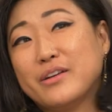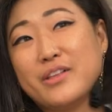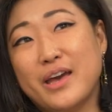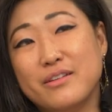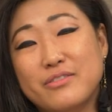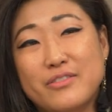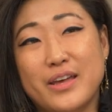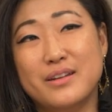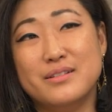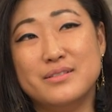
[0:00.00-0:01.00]
your life
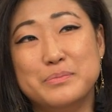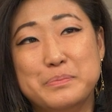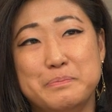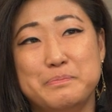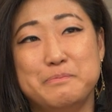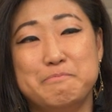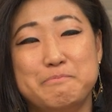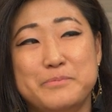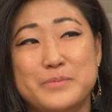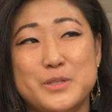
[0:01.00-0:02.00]
and
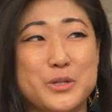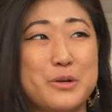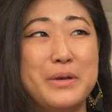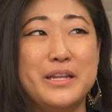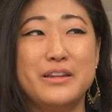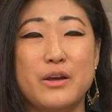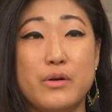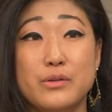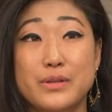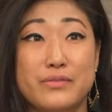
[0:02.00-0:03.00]
determine, you know,
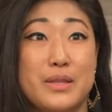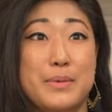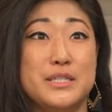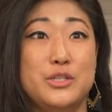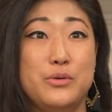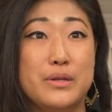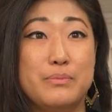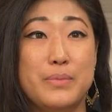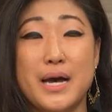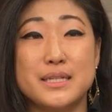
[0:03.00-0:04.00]
are you living the best you
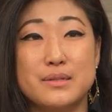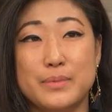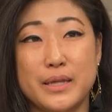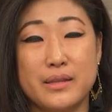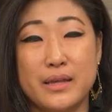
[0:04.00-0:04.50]
can possibly